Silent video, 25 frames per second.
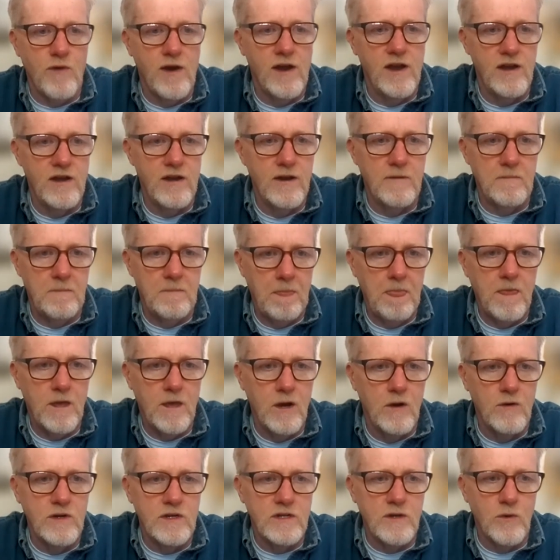ready to
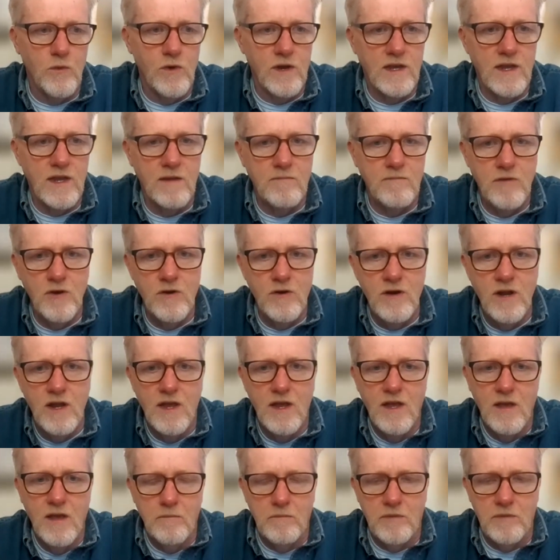go into weekend mode
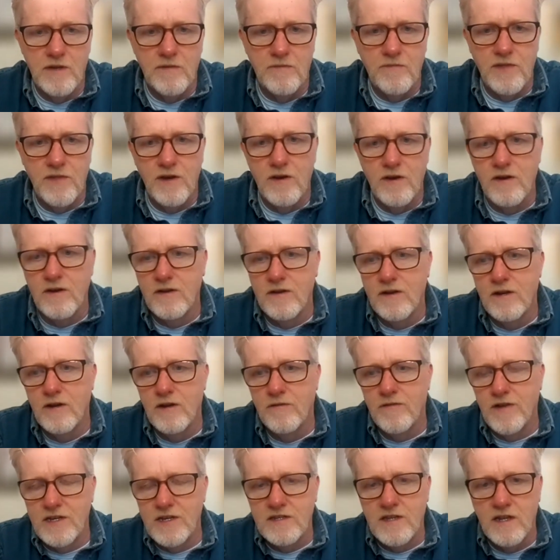but if they're you know
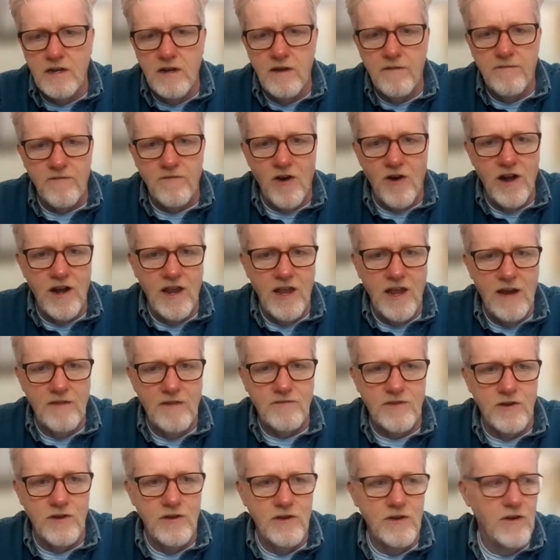if i send it friday
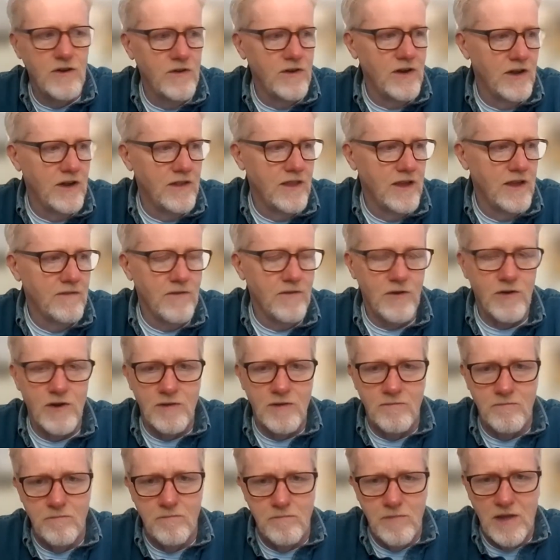afternoon and they've
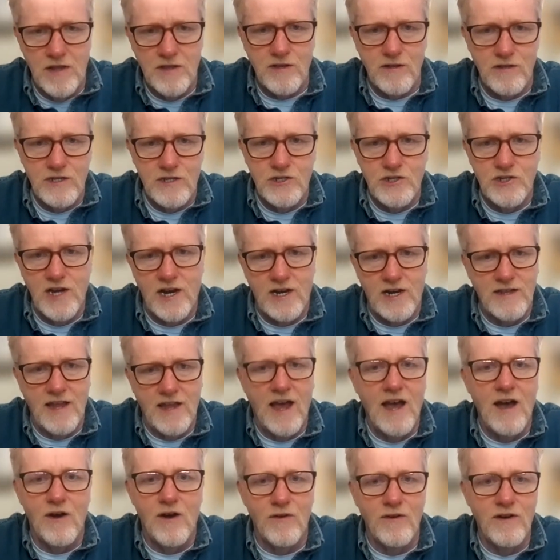already mentally checked
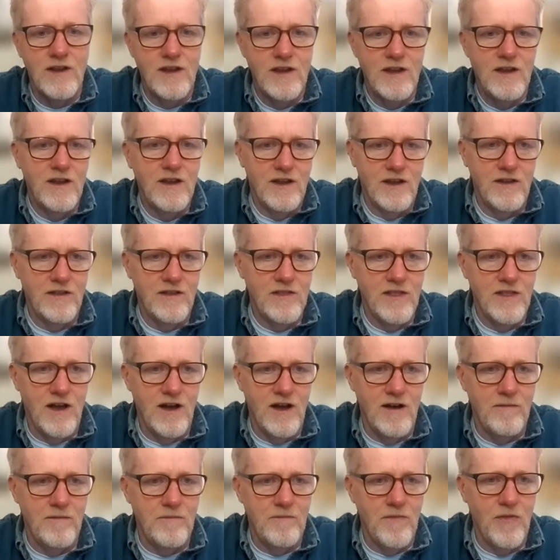out
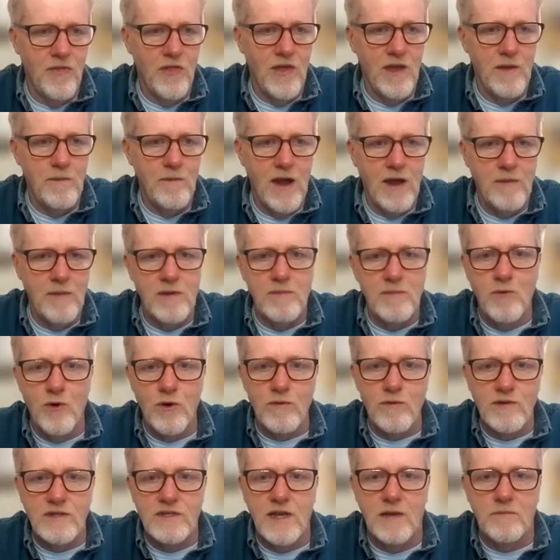um, they might be
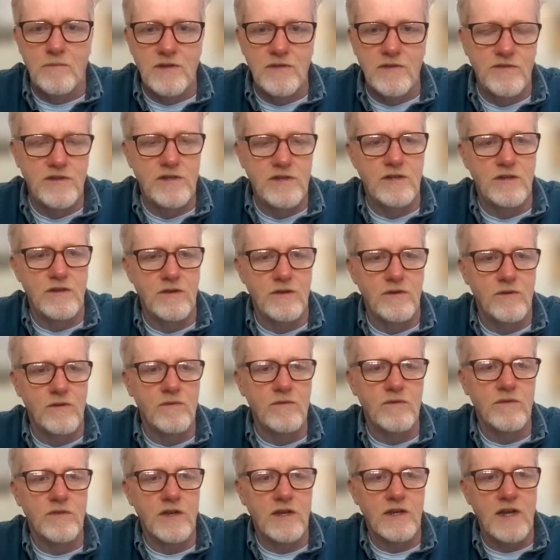more receptive
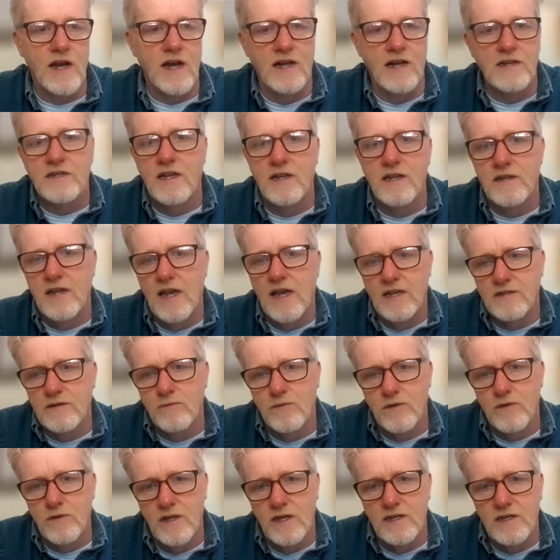to the content as
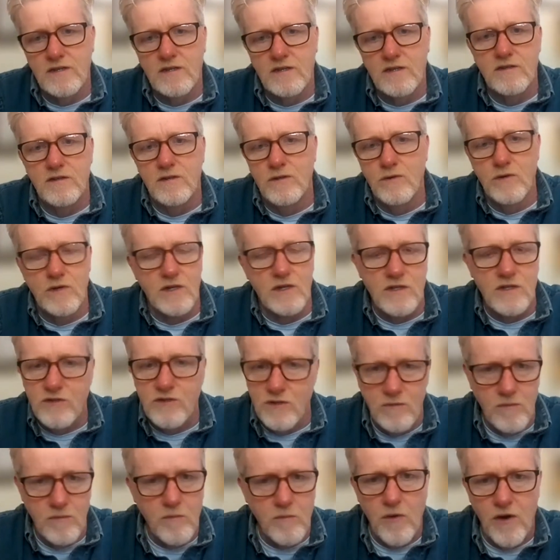it relates to a
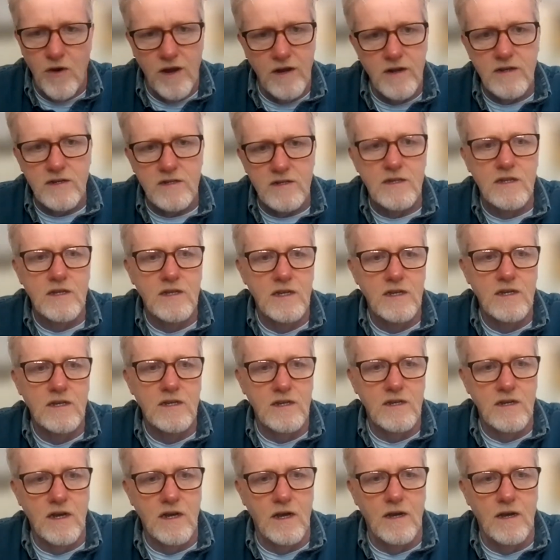consumer product
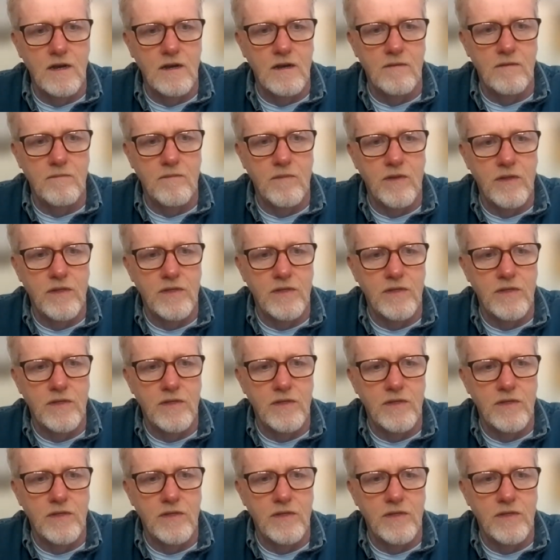um, right